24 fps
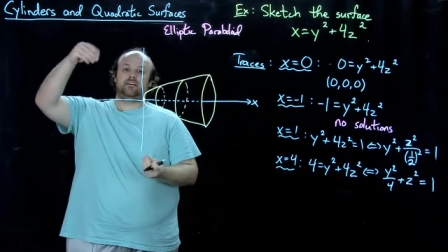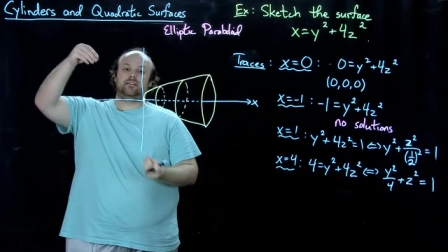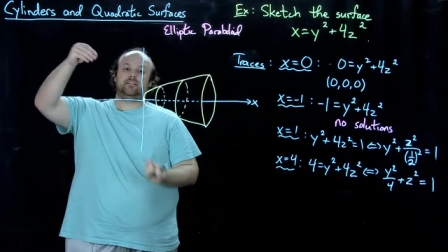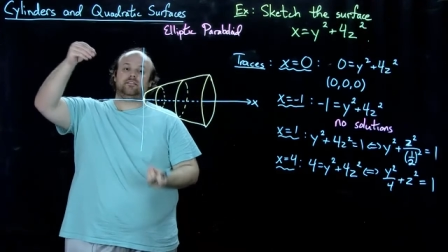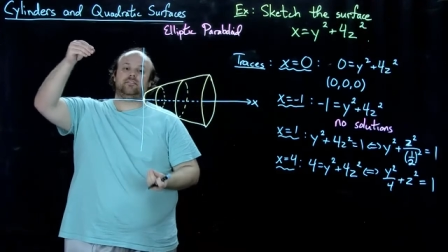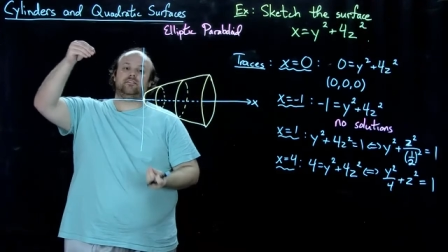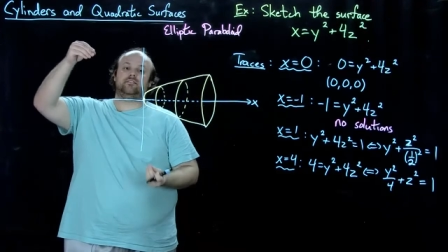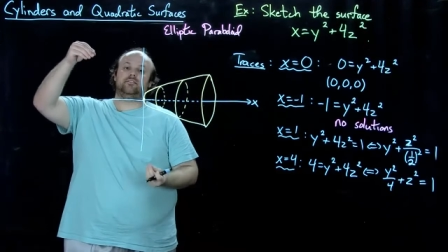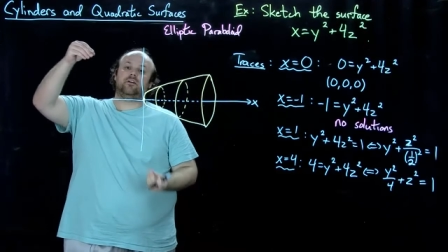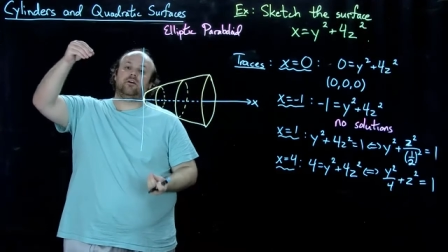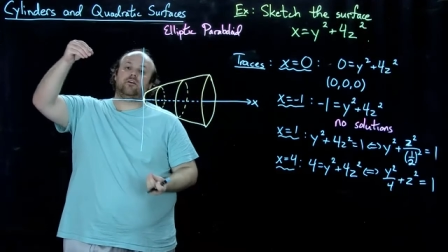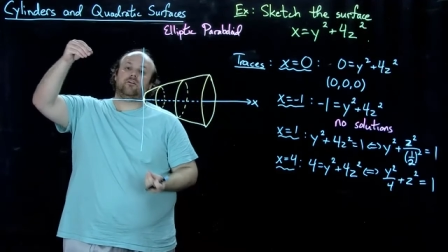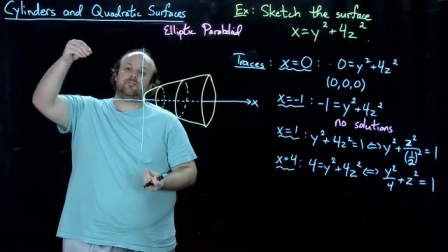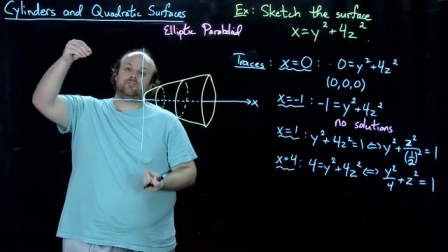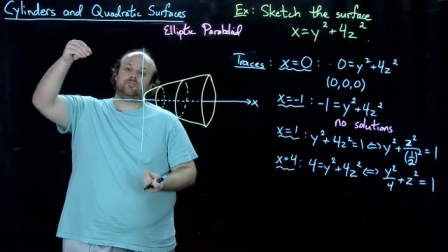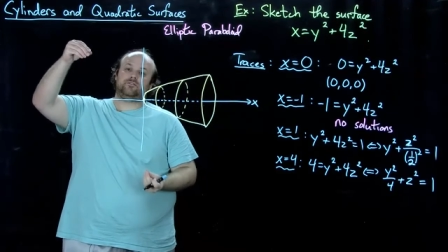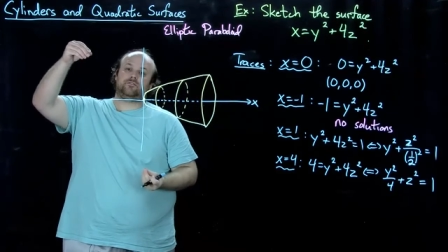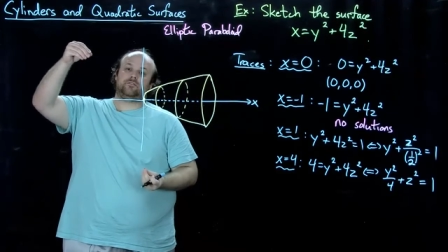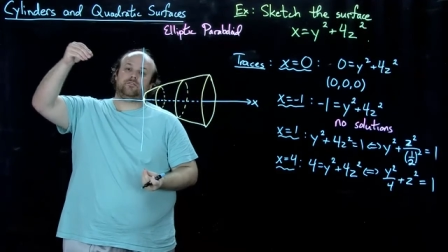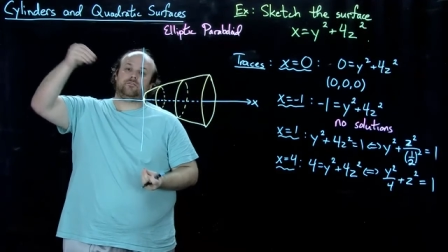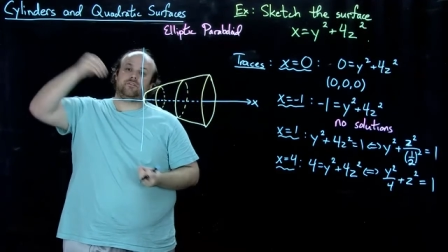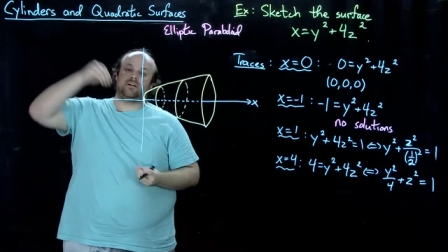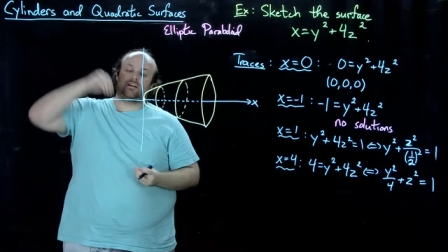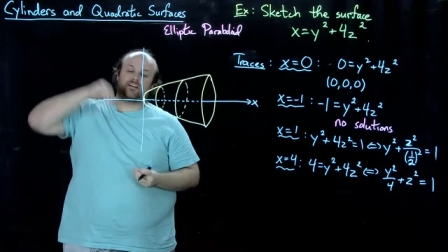the larger
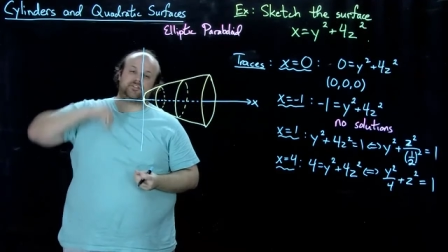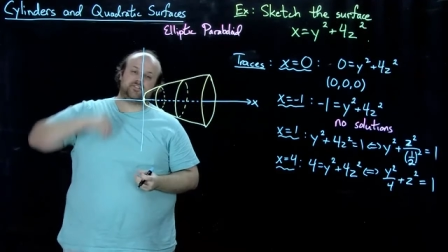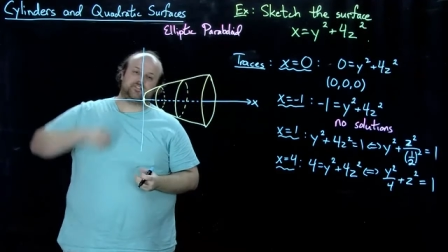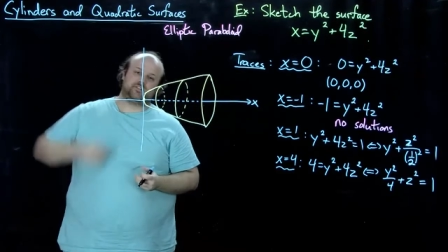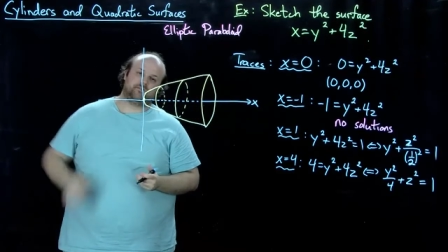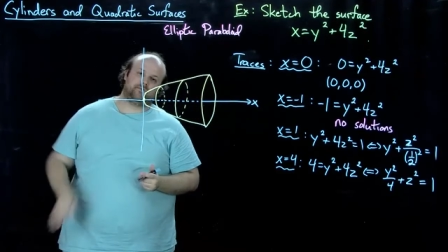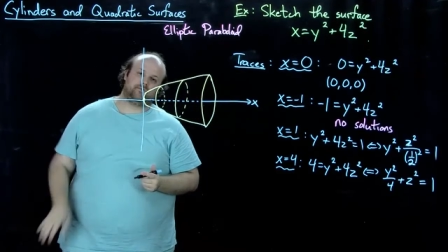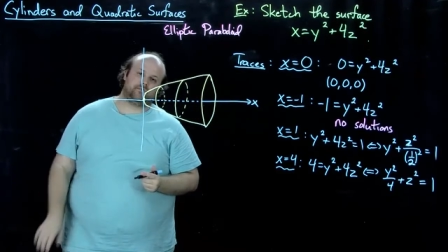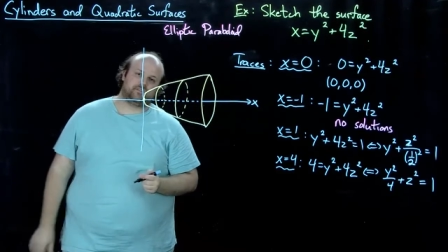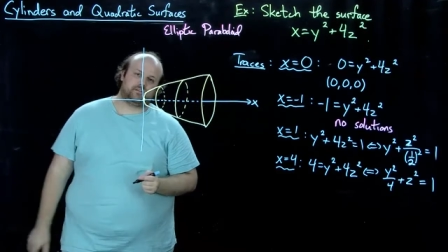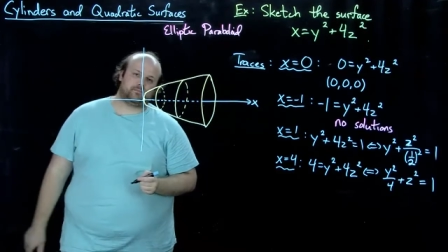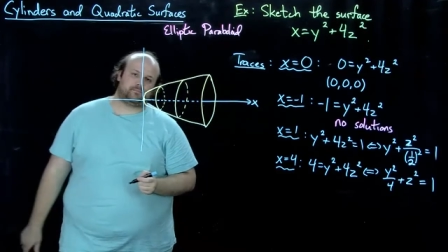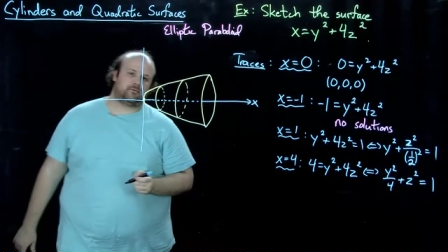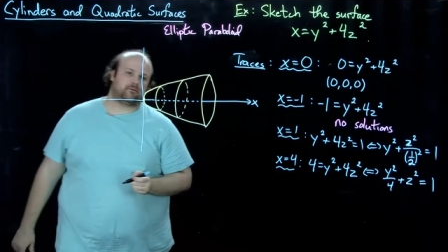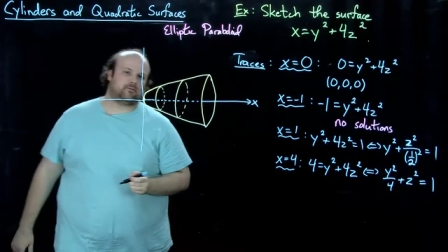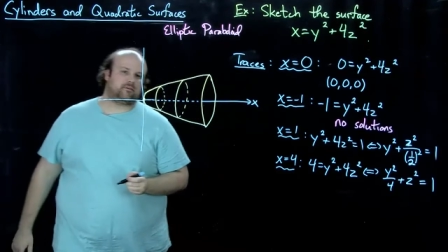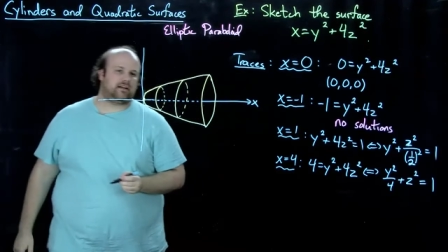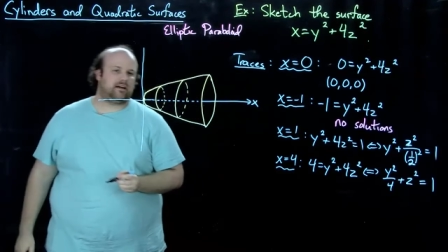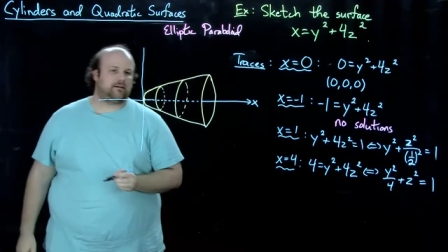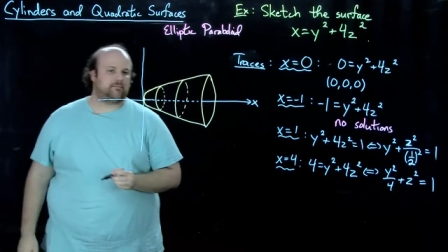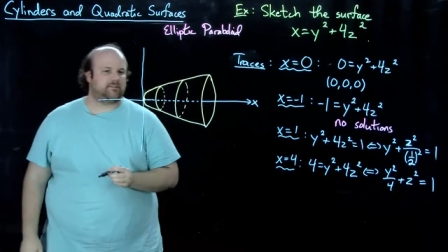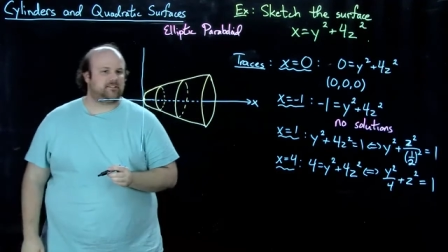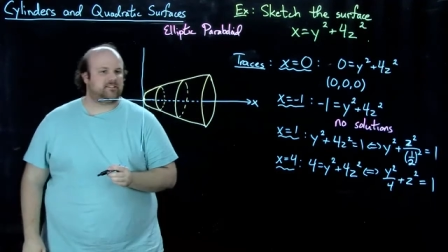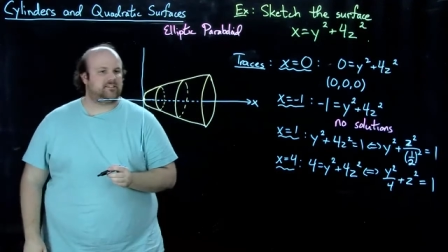direction for the
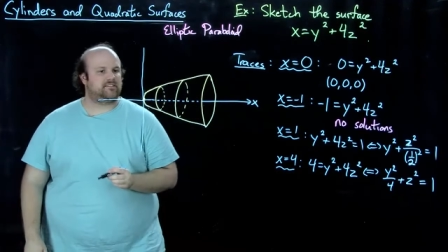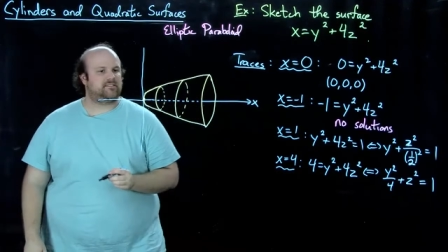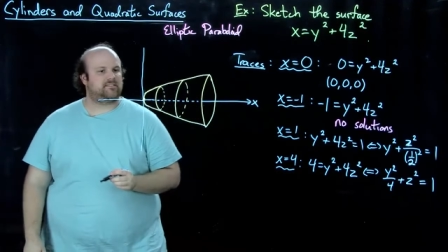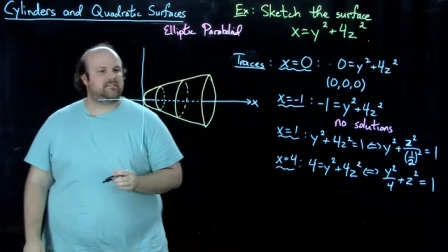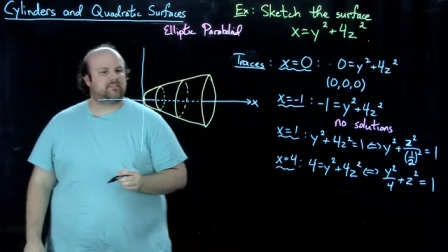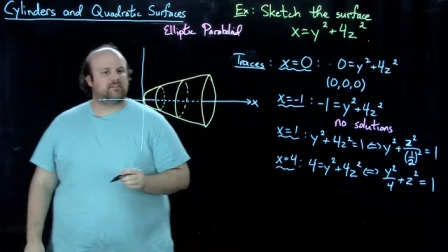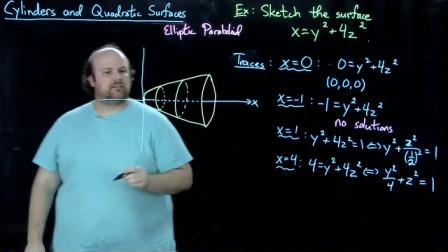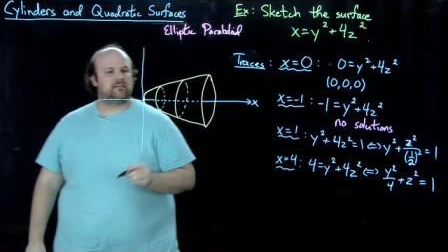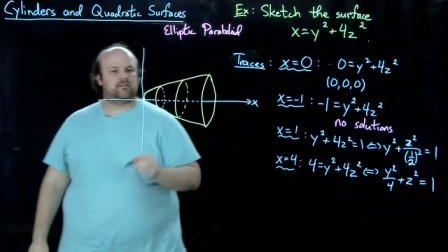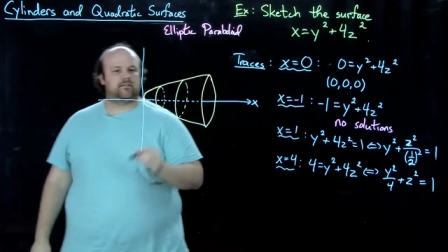parabolas.